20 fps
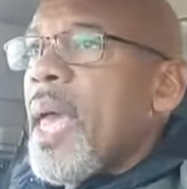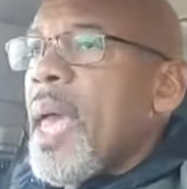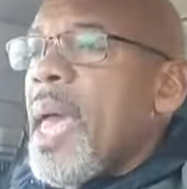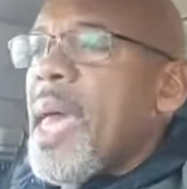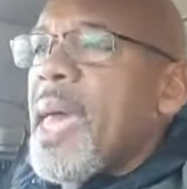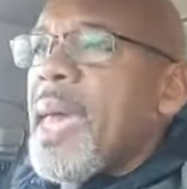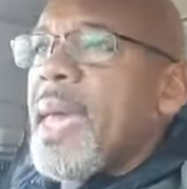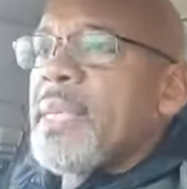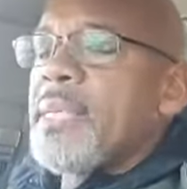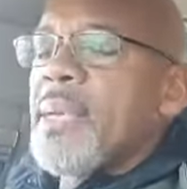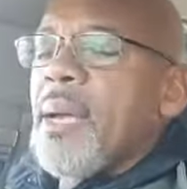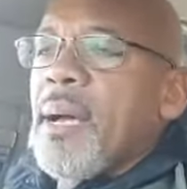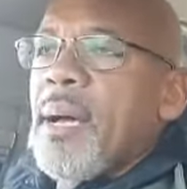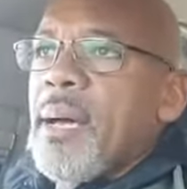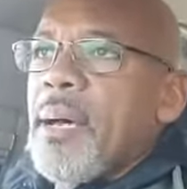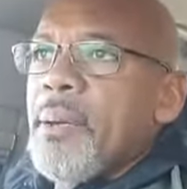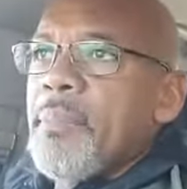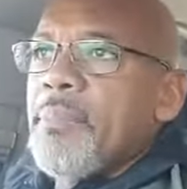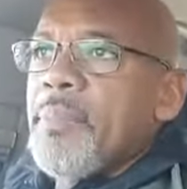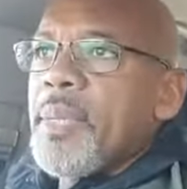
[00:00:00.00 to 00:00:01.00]
And,
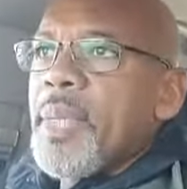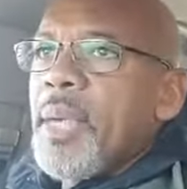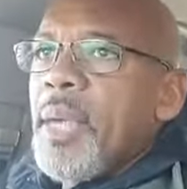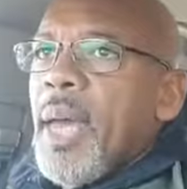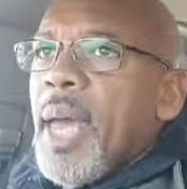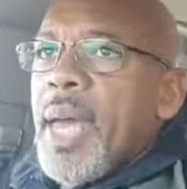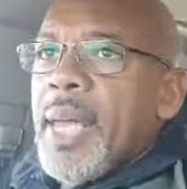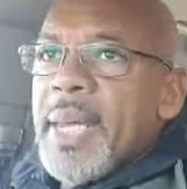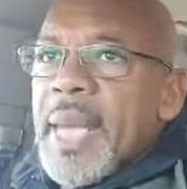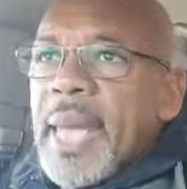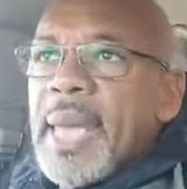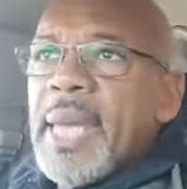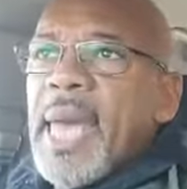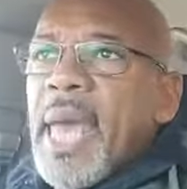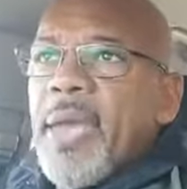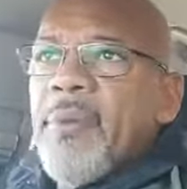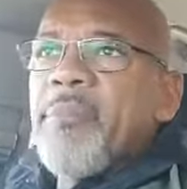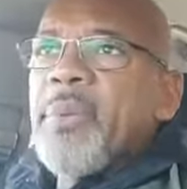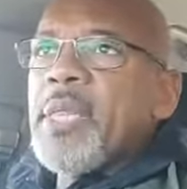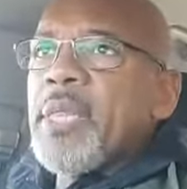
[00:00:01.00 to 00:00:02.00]
um, and they
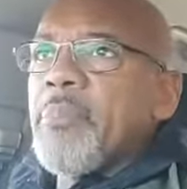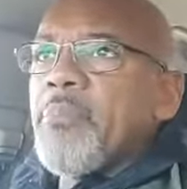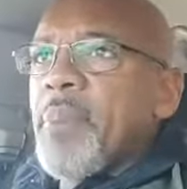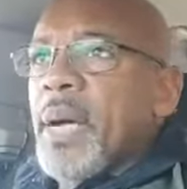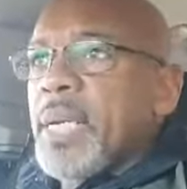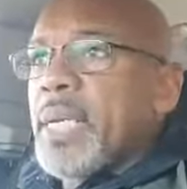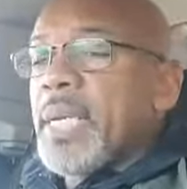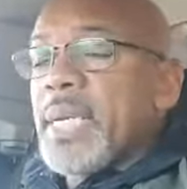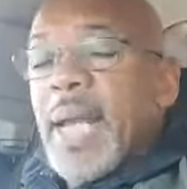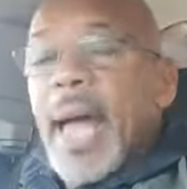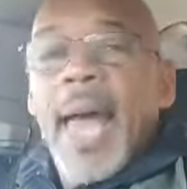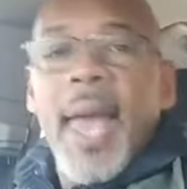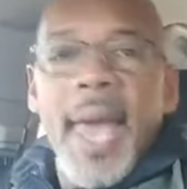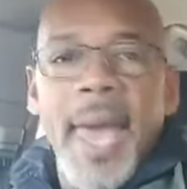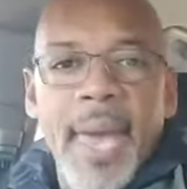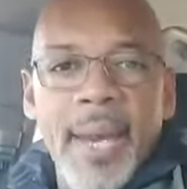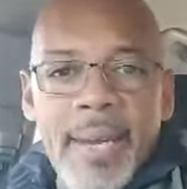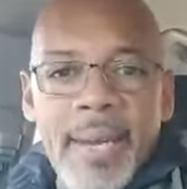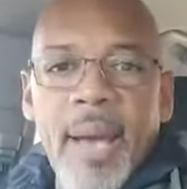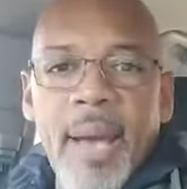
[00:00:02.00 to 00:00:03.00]
gave me the money, and I
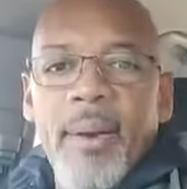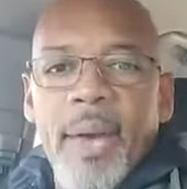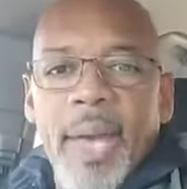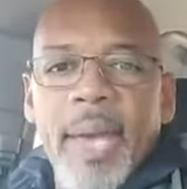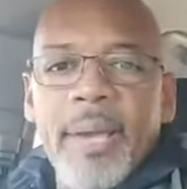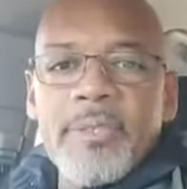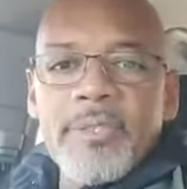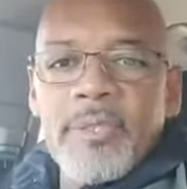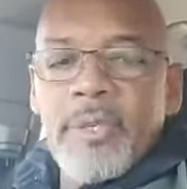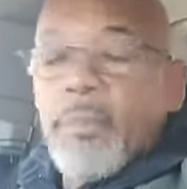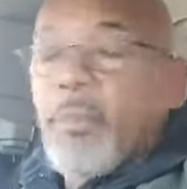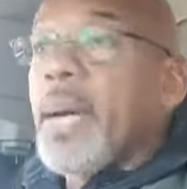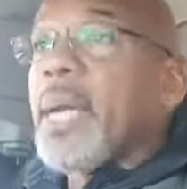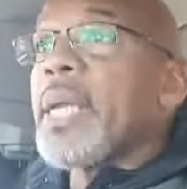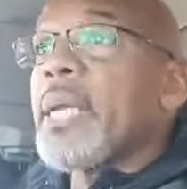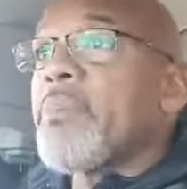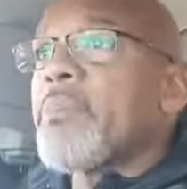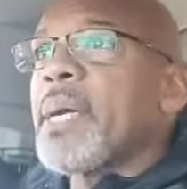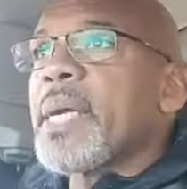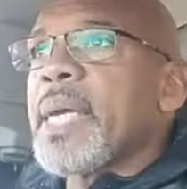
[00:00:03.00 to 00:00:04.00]
had now extra
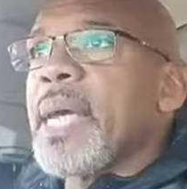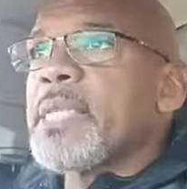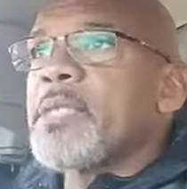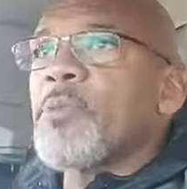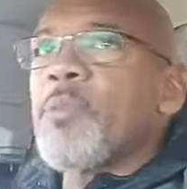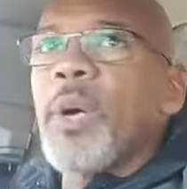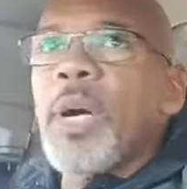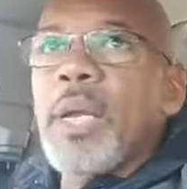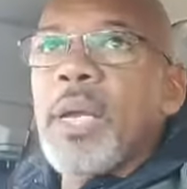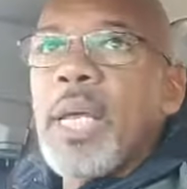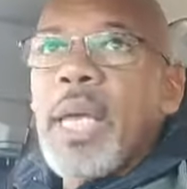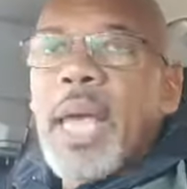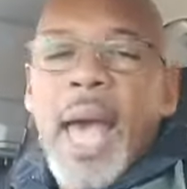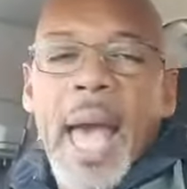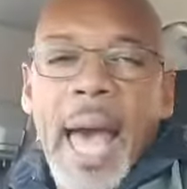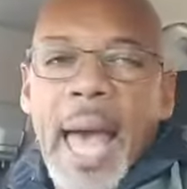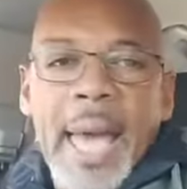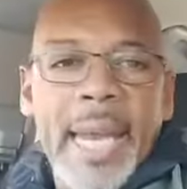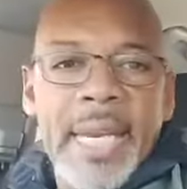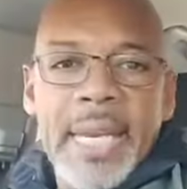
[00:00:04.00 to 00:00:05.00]
money, but guess what?
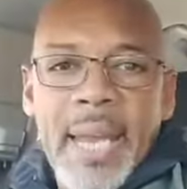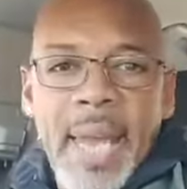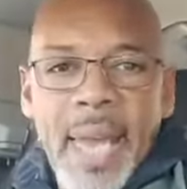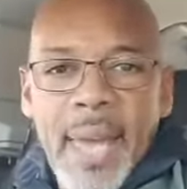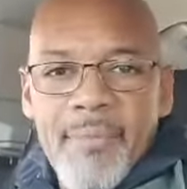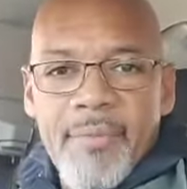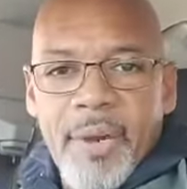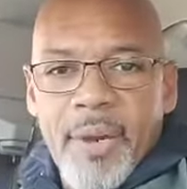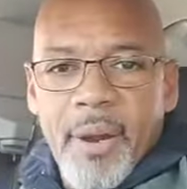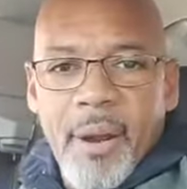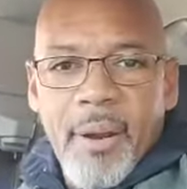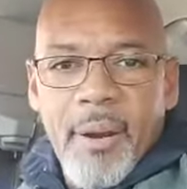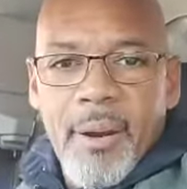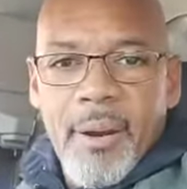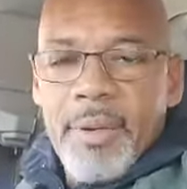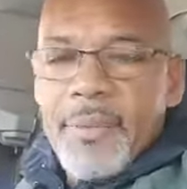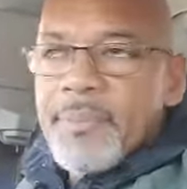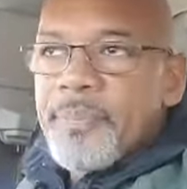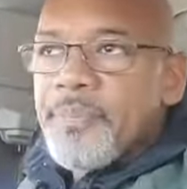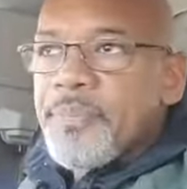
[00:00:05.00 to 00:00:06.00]
I didn't have a car,
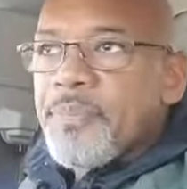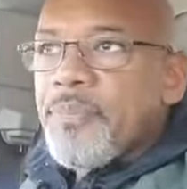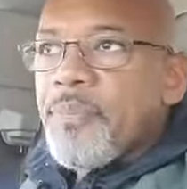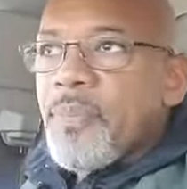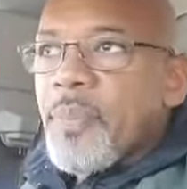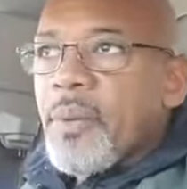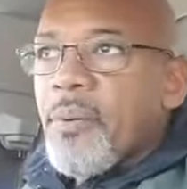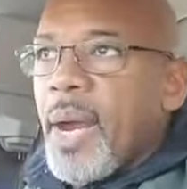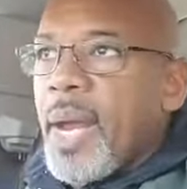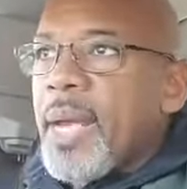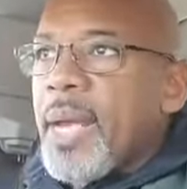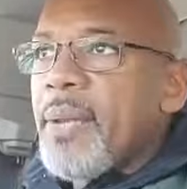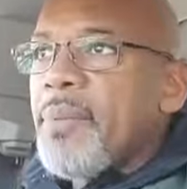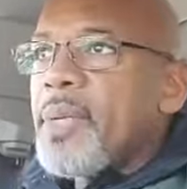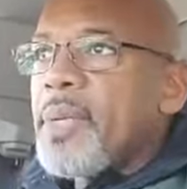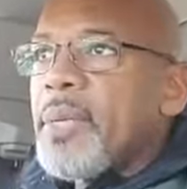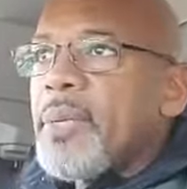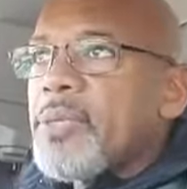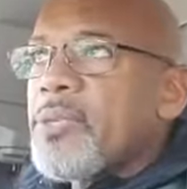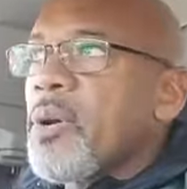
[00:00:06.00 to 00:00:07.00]
right?
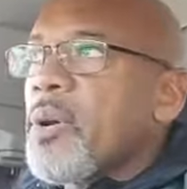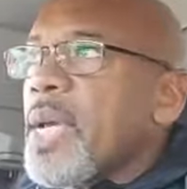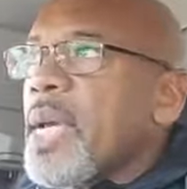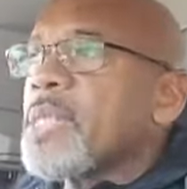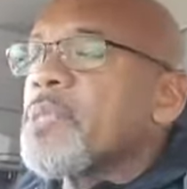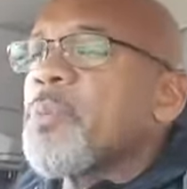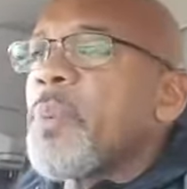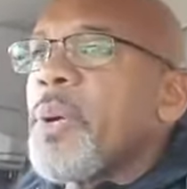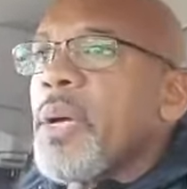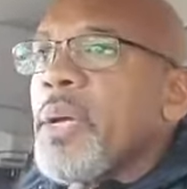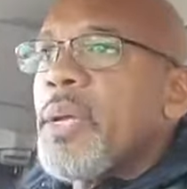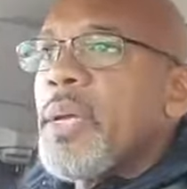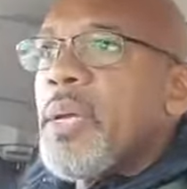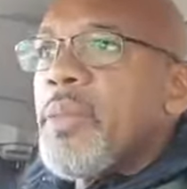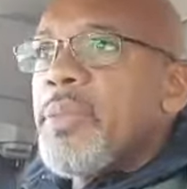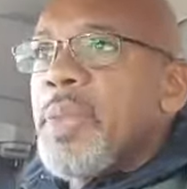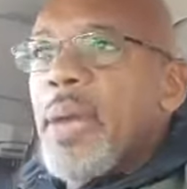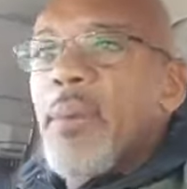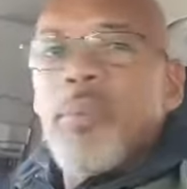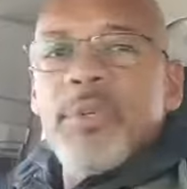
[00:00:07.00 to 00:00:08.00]
So guess what?
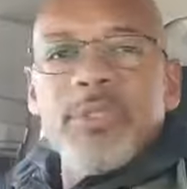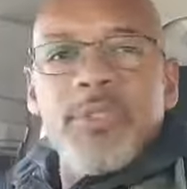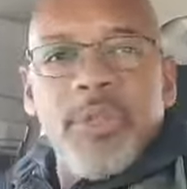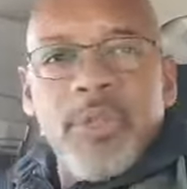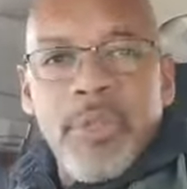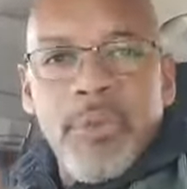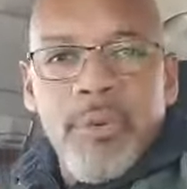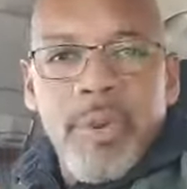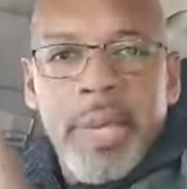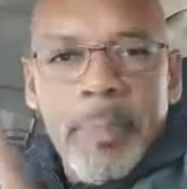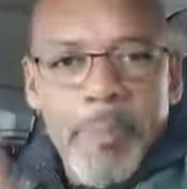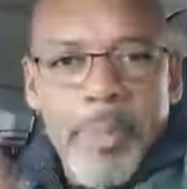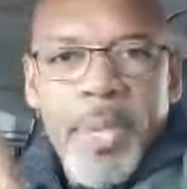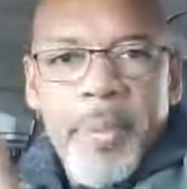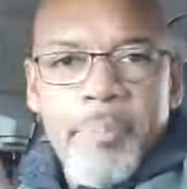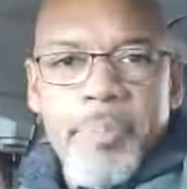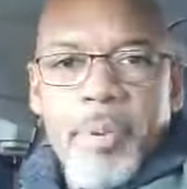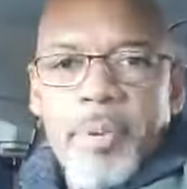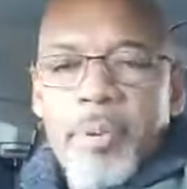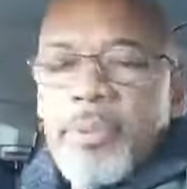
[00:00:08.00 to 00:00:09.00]
There was three
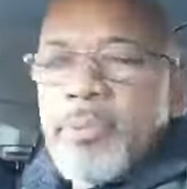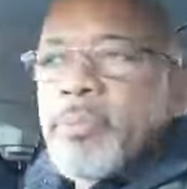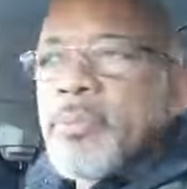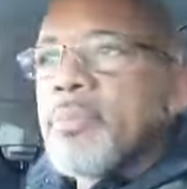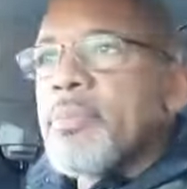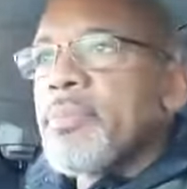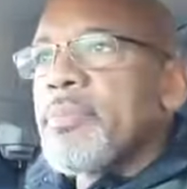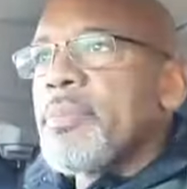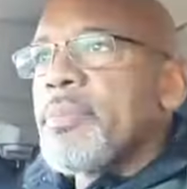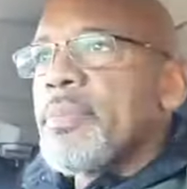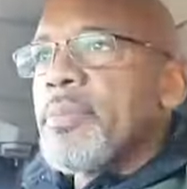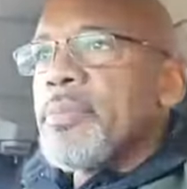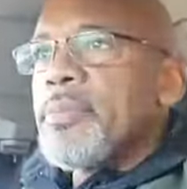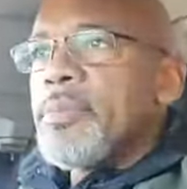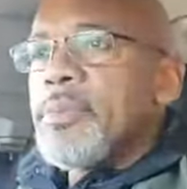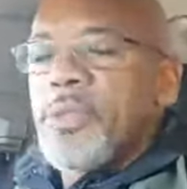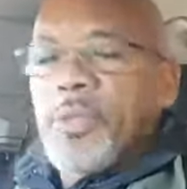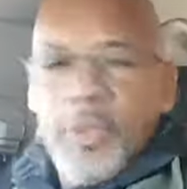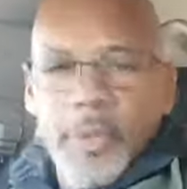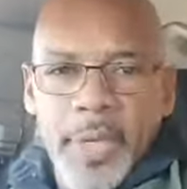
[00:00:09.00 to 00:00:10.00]
people,
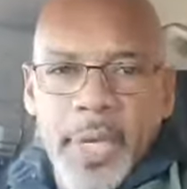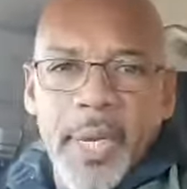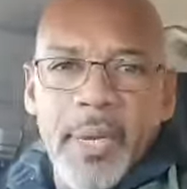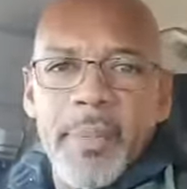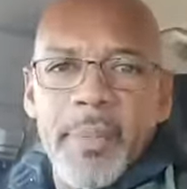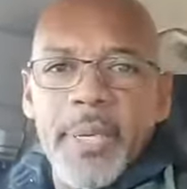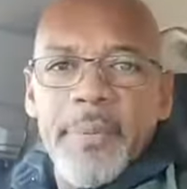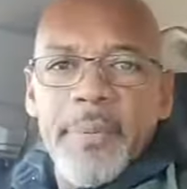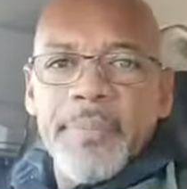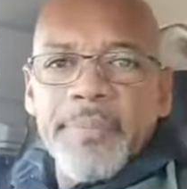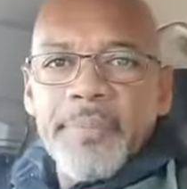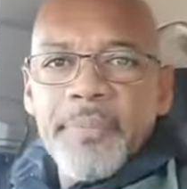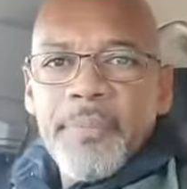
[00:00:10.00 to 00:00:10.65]
do you hear me?